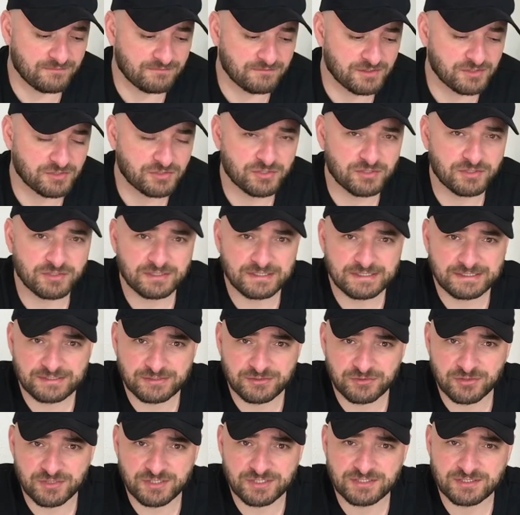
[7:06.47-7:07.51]
winter.
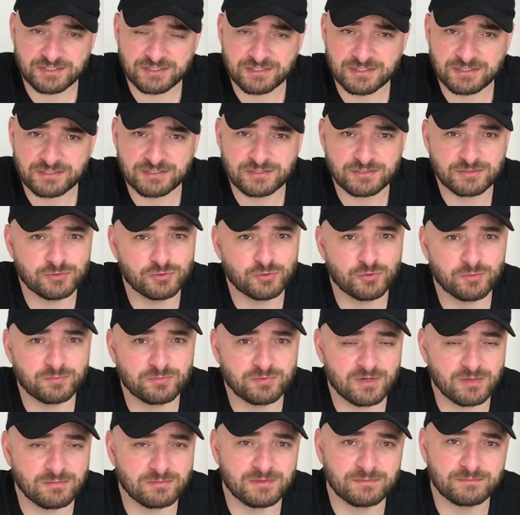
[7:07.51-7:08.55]
Dress this, no
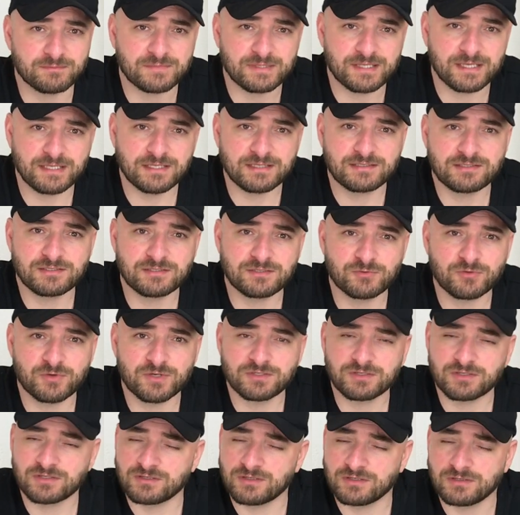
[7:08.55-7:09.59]
problem. Any
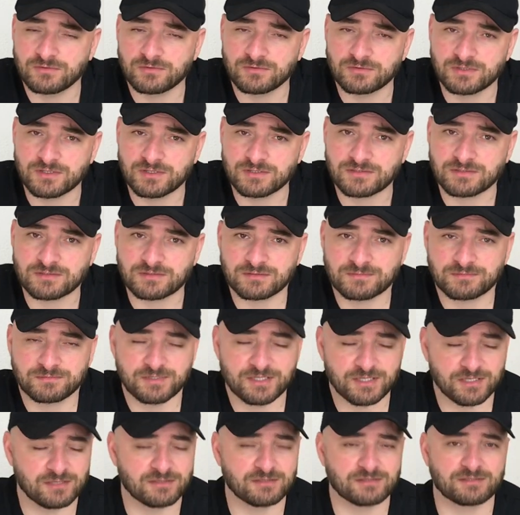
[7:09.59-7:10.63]
situation, any occasion.
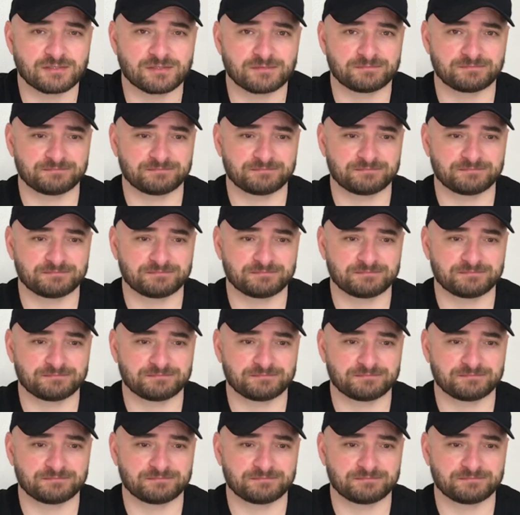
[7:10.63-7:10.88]
10 out of 10.